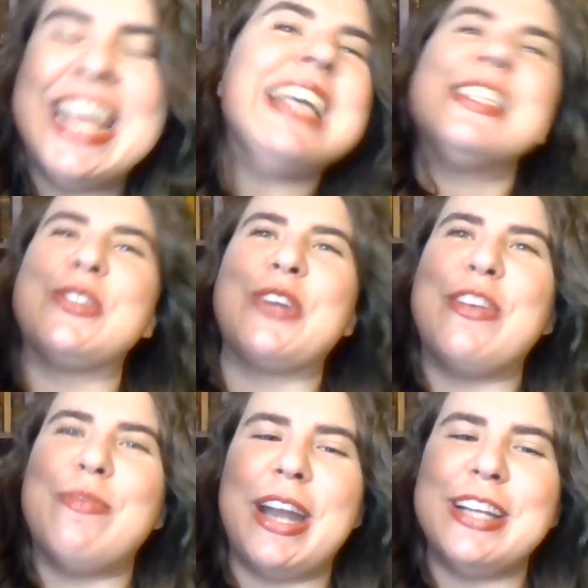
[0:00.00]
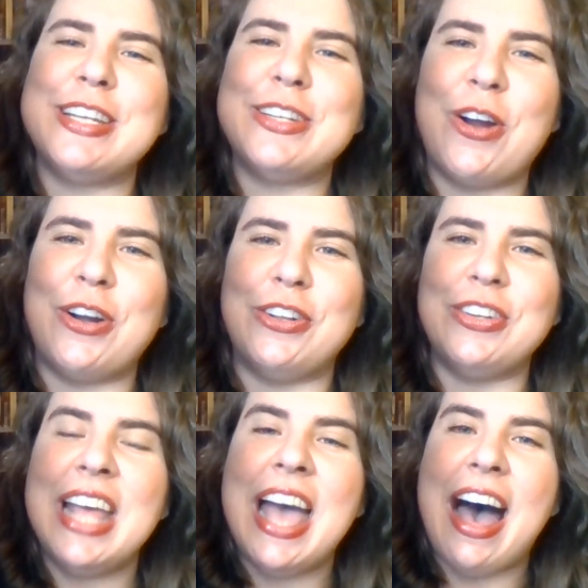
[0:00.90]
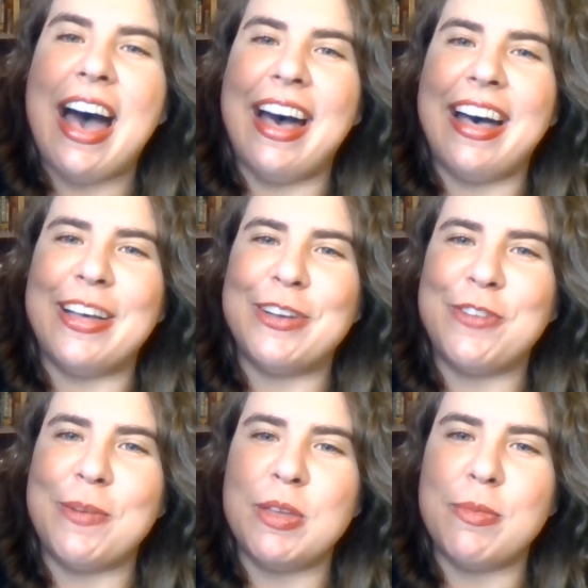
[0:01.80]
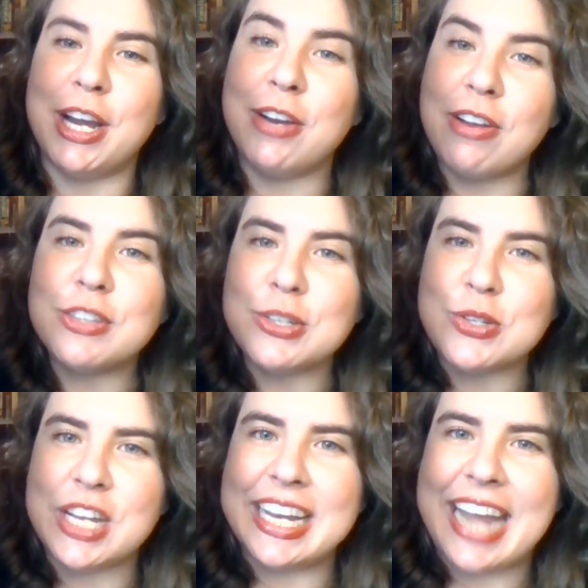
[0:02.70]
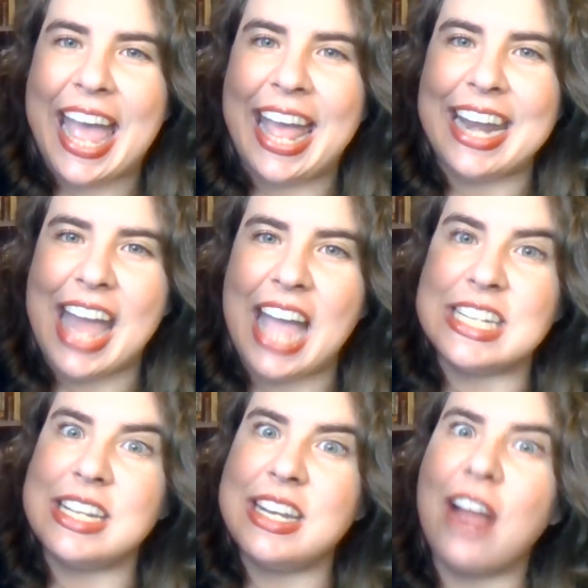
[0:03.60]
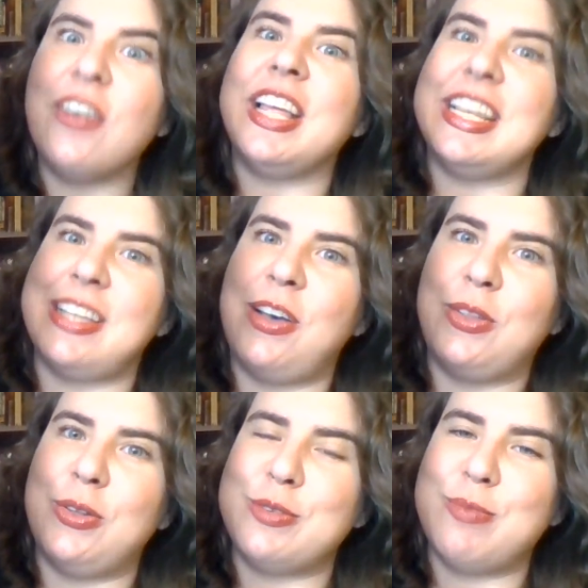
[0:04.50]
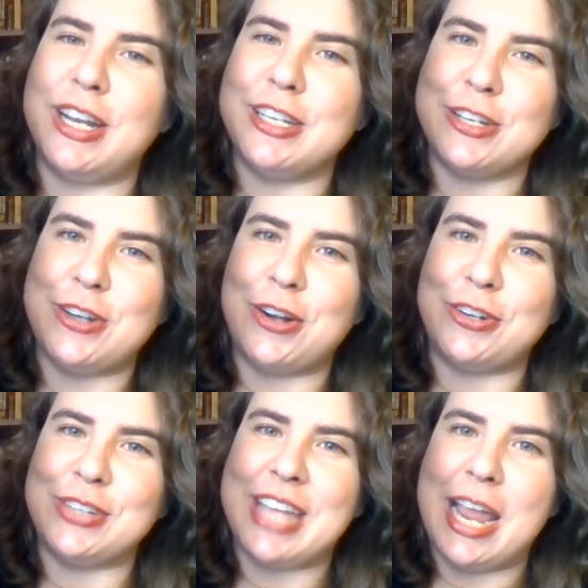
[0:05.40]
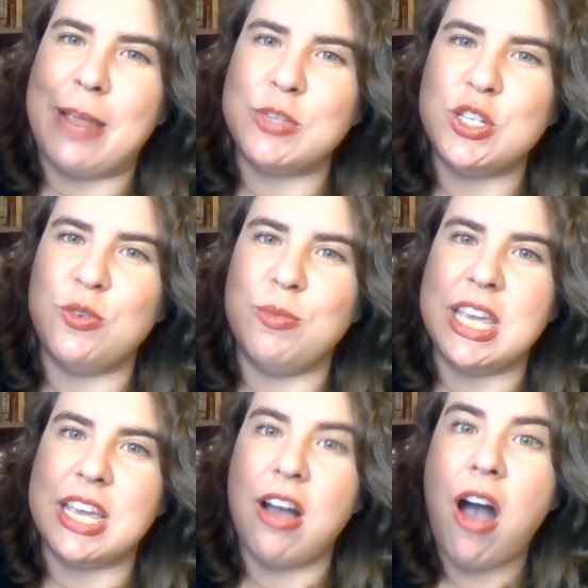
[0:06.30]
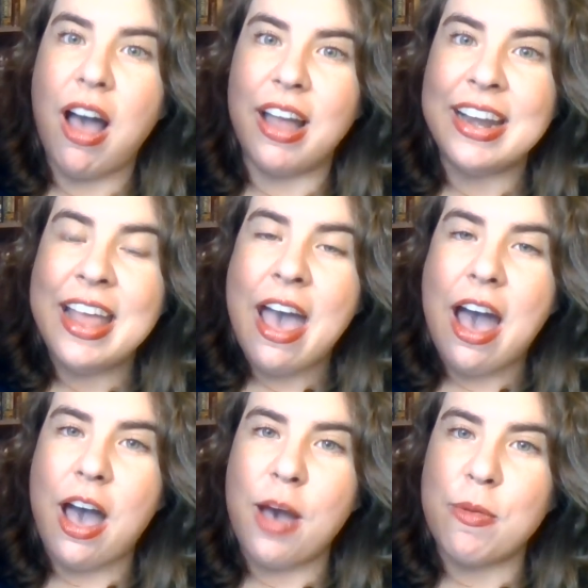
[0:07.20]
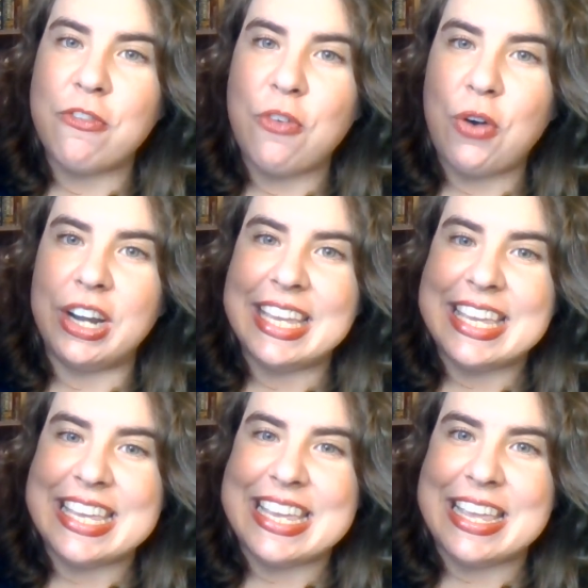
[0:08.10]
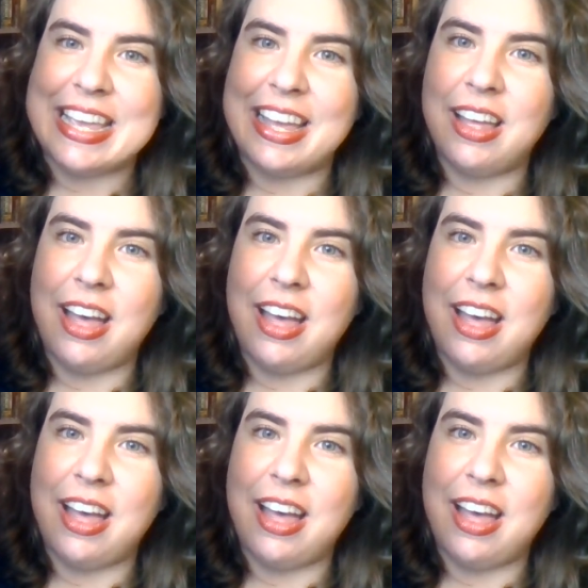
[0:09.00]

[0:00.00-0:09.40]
It's the story of Benedict Arnold from the American Revolution, and I did not realize how close Benedict Arnold came to being caught before he